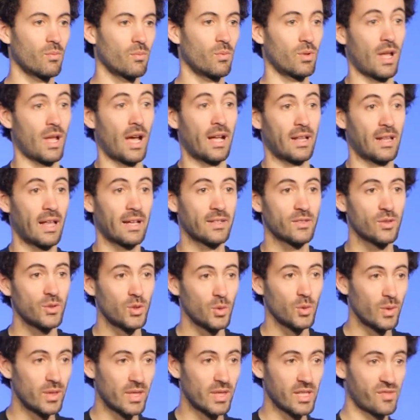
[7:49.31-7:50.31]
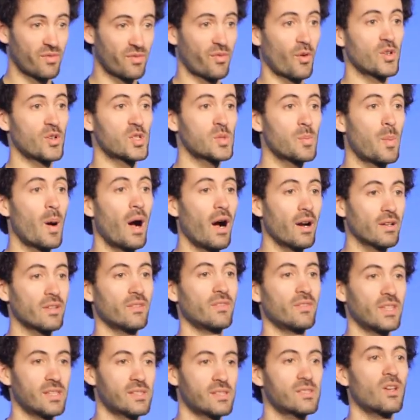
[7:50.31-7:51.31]
what I'd like to do in this first part
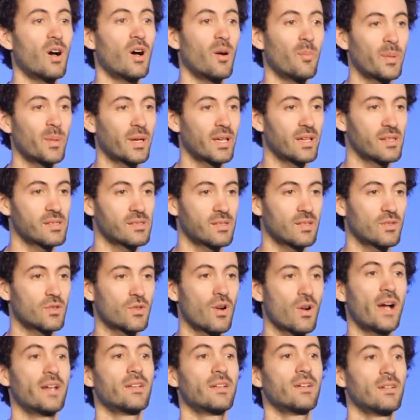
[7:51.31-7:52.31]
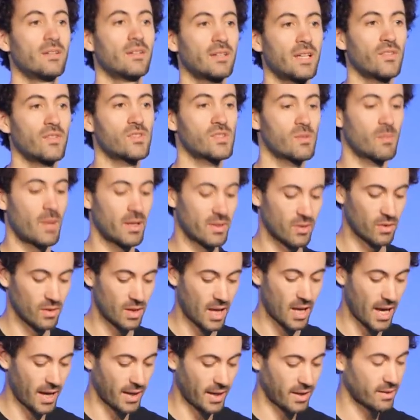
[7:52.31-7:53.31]
of this topic is to try to give some
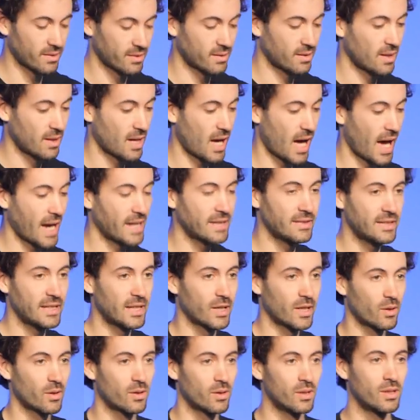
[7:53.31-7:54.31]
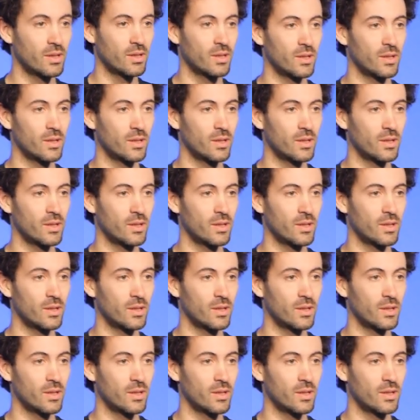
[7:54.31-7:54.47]
underlying idea